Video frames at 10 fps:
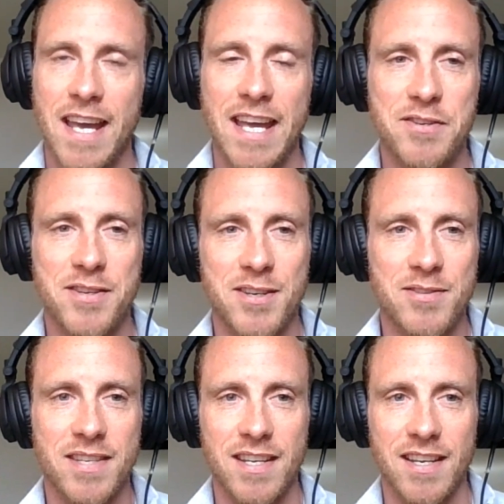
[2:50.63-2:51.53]

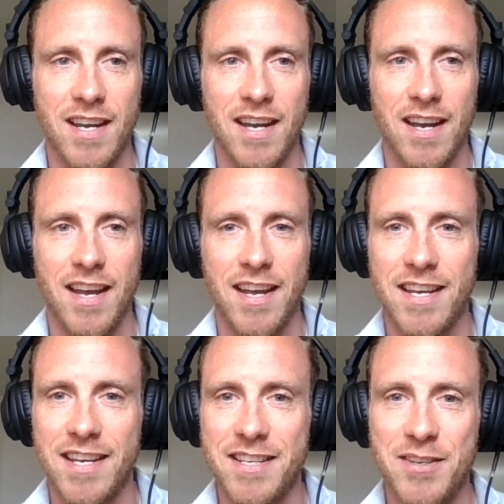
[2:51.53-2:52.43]
introducing
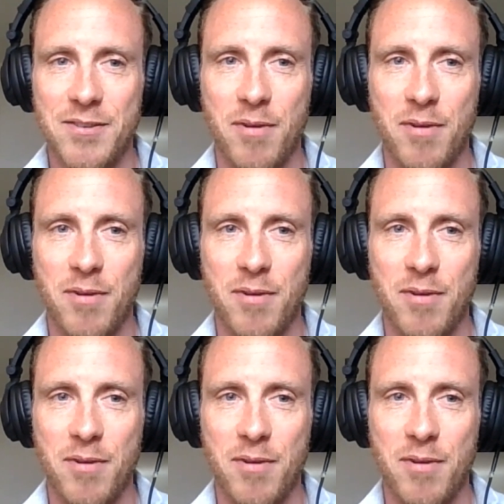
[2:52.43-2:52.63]
a new